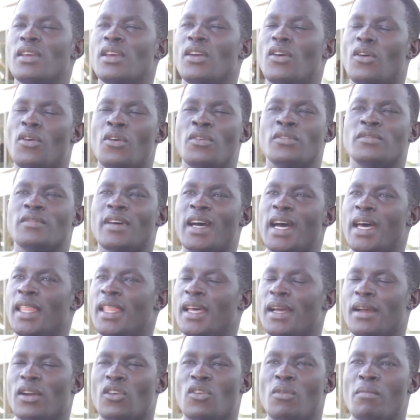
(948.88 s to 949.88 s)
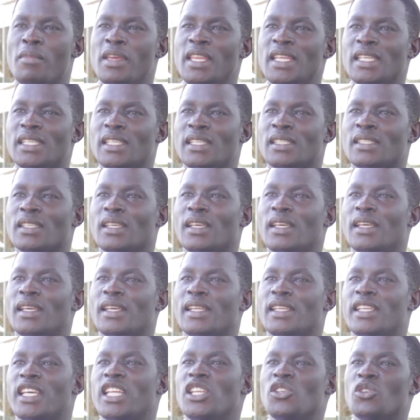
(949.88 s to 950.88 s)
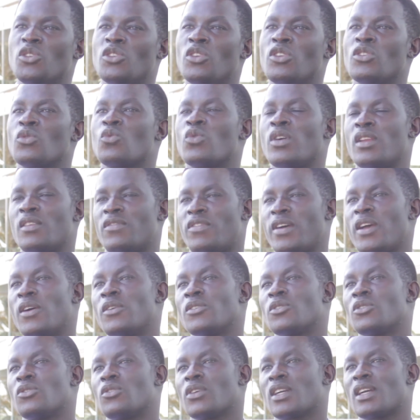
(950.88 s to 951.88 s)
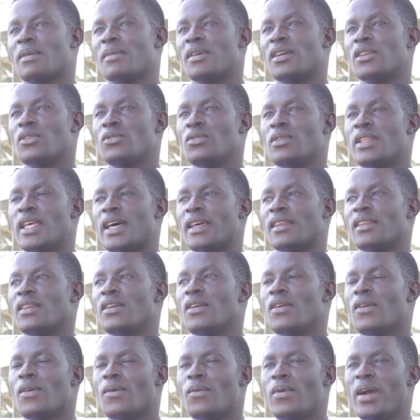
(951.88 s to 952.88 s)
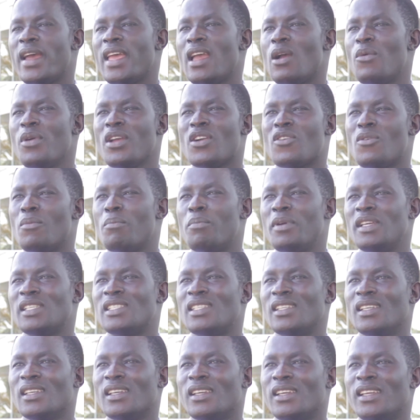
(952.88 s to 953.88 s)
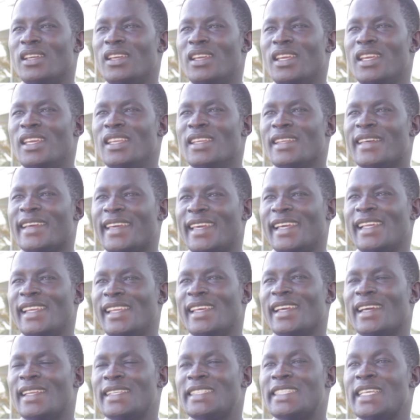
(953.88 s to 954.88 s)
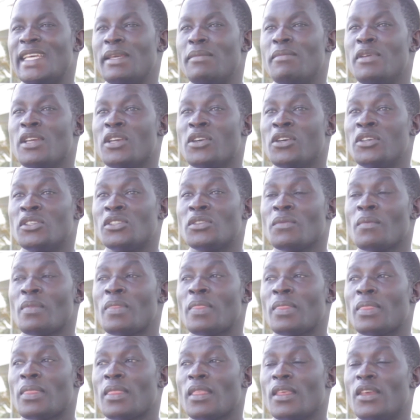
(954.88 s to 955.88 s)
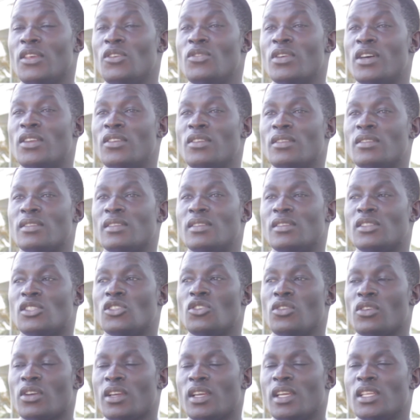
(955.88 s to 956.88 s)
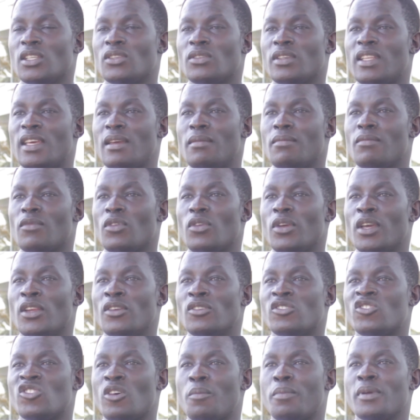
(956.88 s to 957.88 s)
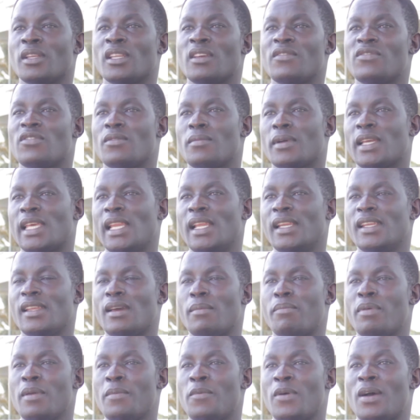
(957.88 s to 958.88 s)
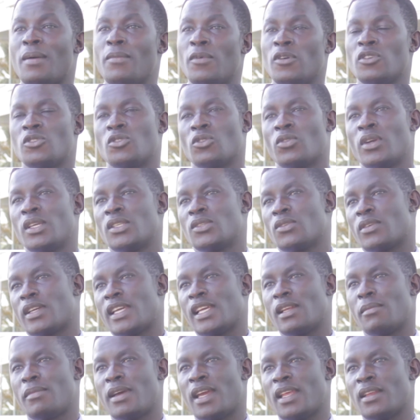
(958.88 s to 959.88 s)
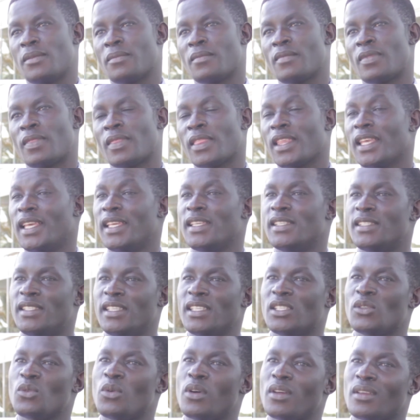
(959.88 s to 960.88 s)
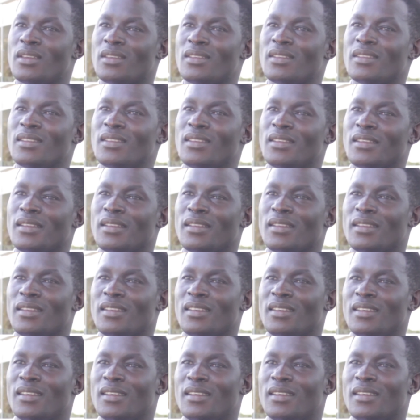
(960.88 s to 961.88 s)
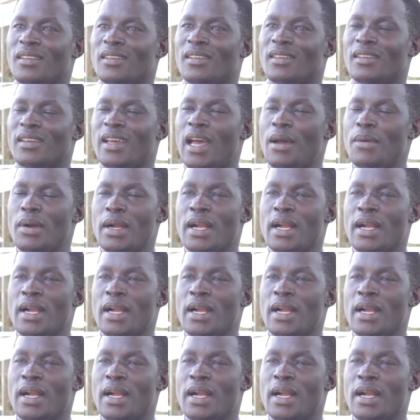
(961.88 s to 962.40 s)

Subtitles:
or other communities, then you don't qualify also to come and do that. Why are we competing in killing and say because you are not talking to them, we are not stopping them from killing their people, I'm also going to kill mine? Is this what our